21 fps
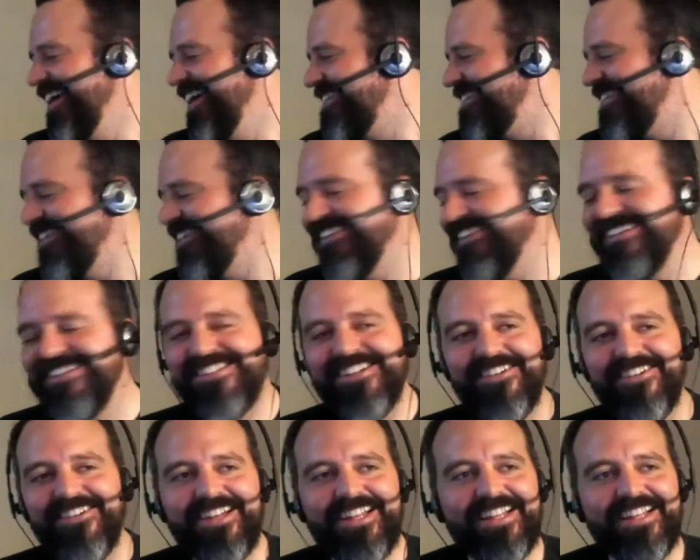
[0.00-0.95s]
So
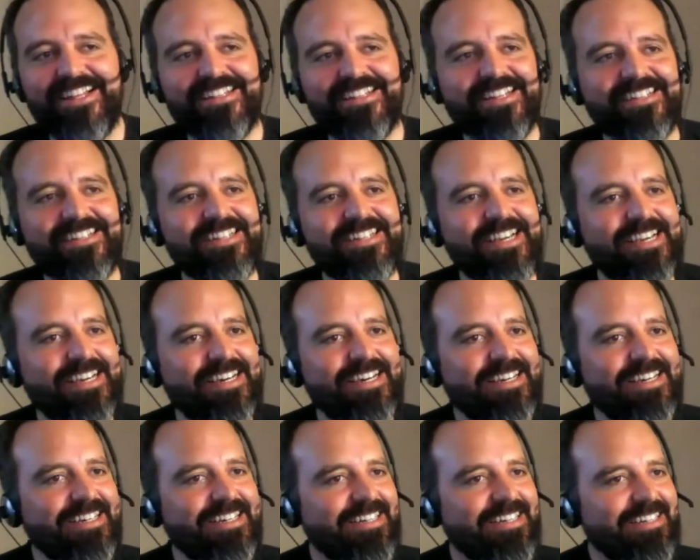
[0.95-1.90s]
like
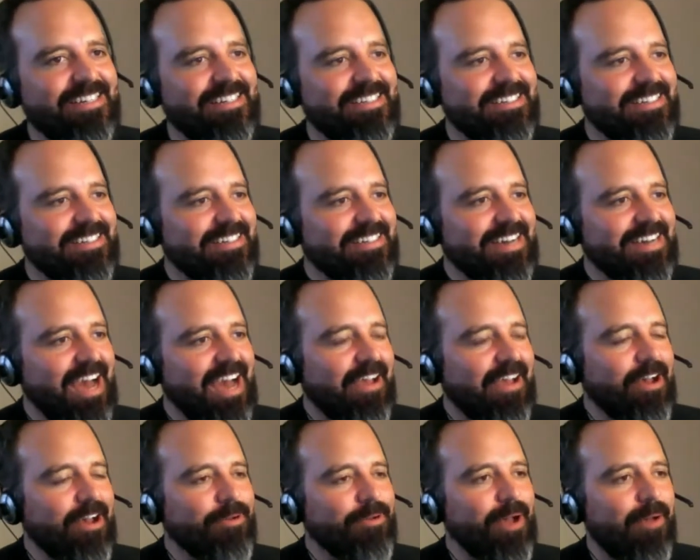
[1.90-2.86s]
I
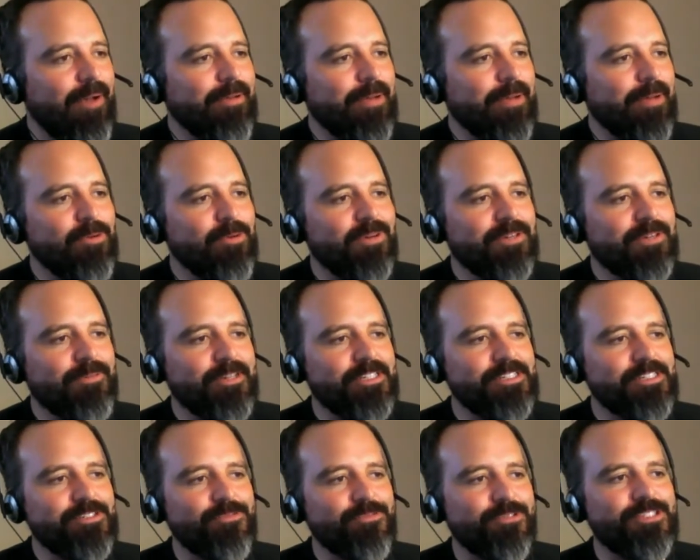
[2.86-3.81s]
mean
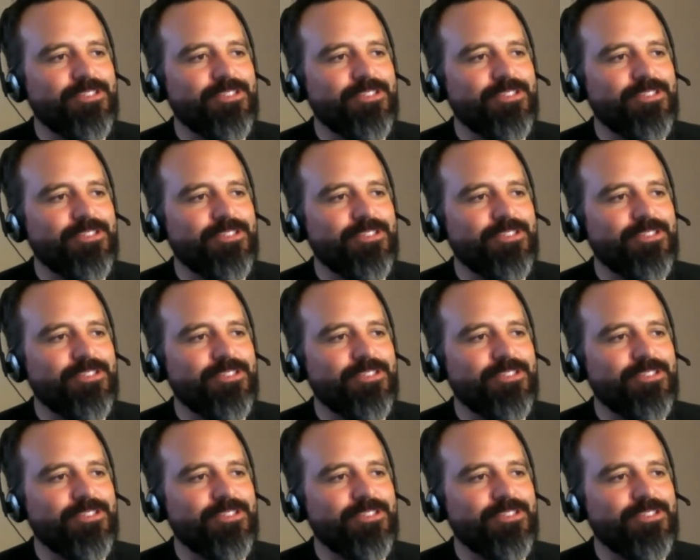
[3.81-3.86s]
what's